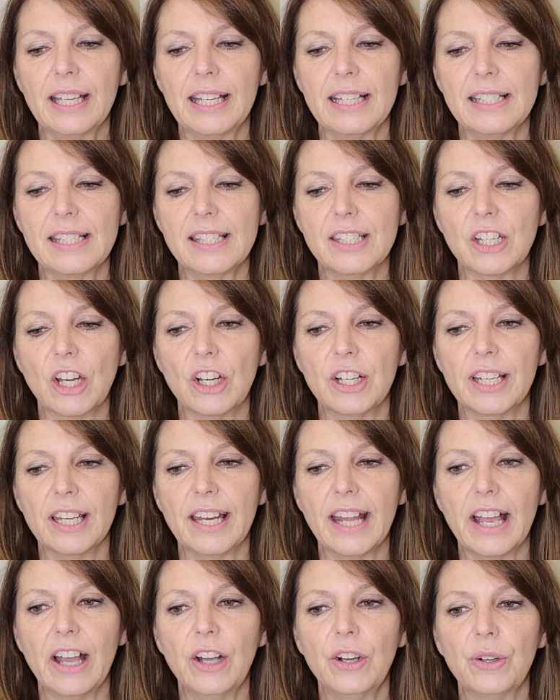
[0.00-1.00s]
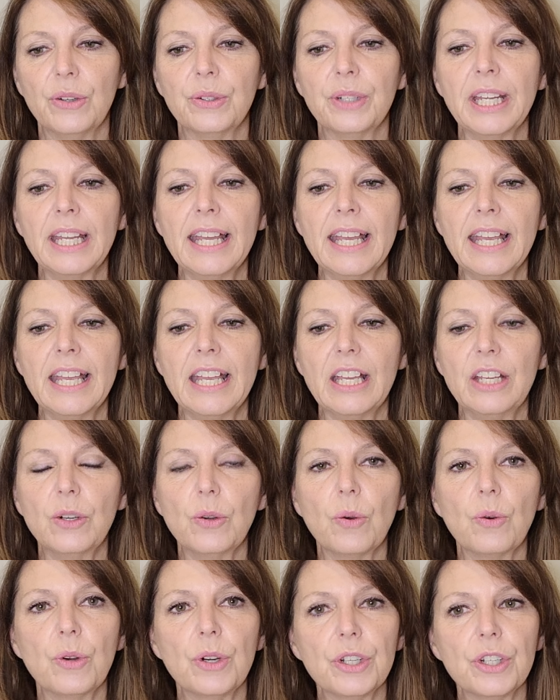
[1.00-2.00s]
It started out in
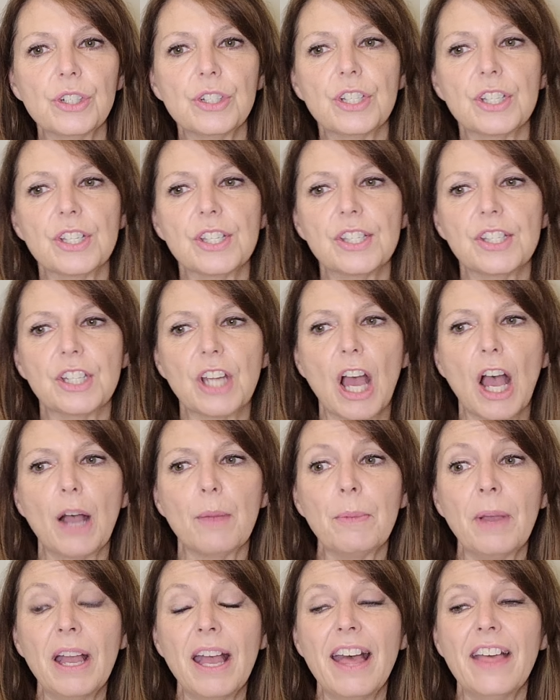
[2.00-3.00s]
order to stop